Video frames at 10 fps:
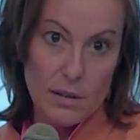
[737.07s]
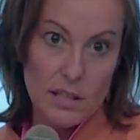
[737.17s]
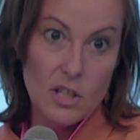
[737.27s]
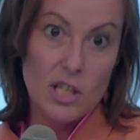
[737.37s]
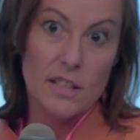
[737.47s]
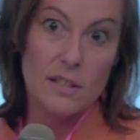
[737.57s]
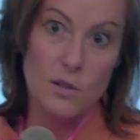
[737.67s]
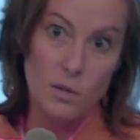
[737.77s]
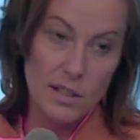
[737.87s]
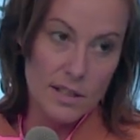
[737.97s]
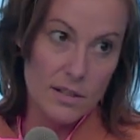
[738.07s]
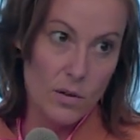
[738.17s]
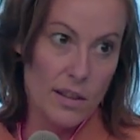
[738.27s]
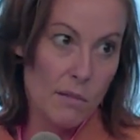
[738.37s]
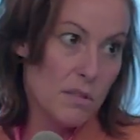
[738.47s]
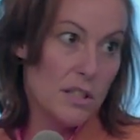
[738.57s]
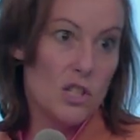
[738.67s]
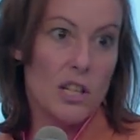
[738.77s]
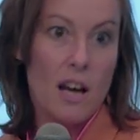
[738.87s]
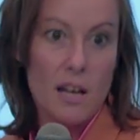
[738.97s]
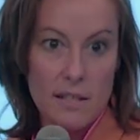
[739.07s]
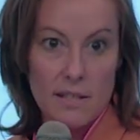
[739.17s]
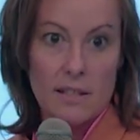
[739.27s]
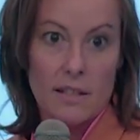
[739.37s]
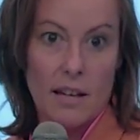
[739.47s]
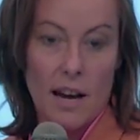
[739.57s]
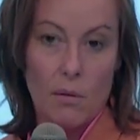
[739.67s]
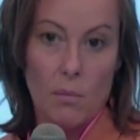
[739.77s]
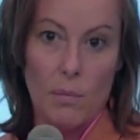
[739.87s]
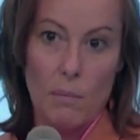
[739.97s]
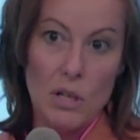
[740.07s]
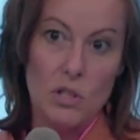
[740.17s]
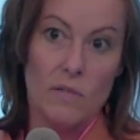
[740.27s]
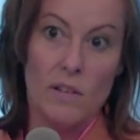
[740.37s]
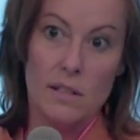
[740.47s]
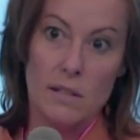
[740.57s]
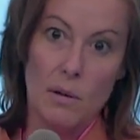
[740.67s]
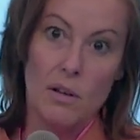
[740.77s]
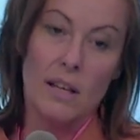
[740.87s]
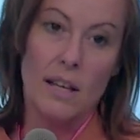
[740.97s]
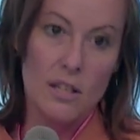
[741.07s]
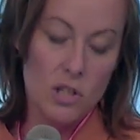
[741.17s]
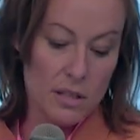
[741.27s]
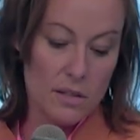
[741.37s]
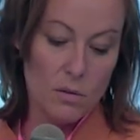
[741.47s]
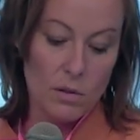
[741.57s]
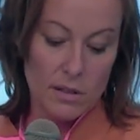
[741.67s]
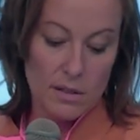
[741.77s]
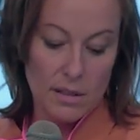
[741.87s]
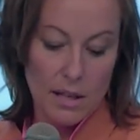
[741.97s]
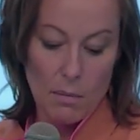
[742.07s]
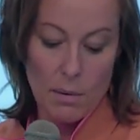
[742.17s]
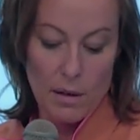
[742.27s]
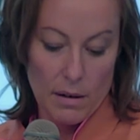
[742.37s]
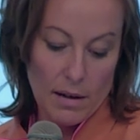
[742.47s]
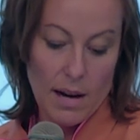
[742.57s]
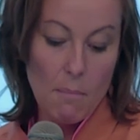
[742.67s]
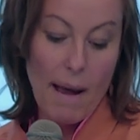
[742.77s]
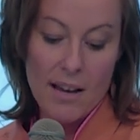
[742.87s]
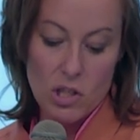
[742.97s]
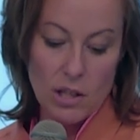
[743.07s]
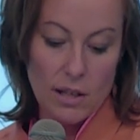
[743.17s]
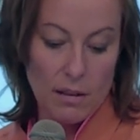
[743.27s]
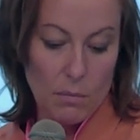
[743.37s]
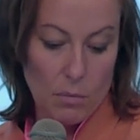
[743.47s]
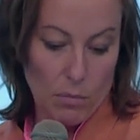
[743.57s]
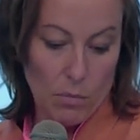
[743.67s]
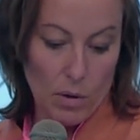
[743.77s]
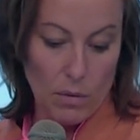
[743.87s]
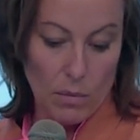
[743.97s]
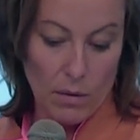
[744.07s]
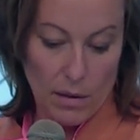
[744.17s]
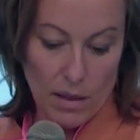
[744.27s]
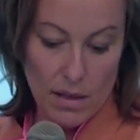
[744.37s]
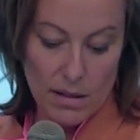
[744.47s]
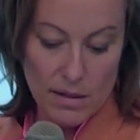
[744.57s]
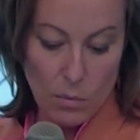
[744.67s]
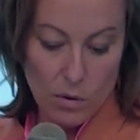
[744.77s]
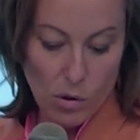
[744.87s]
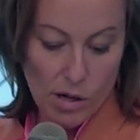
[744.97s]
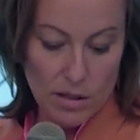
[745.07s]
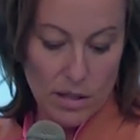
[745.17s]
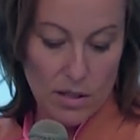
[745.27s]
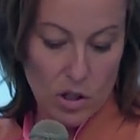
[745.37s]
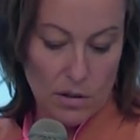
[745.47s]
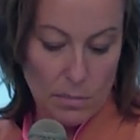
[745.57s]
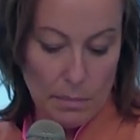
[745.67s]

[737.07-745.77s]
teaching students or them teaching us, and how much of it is about engaging students and keeping impassioning them with the things that we're trying to teach them.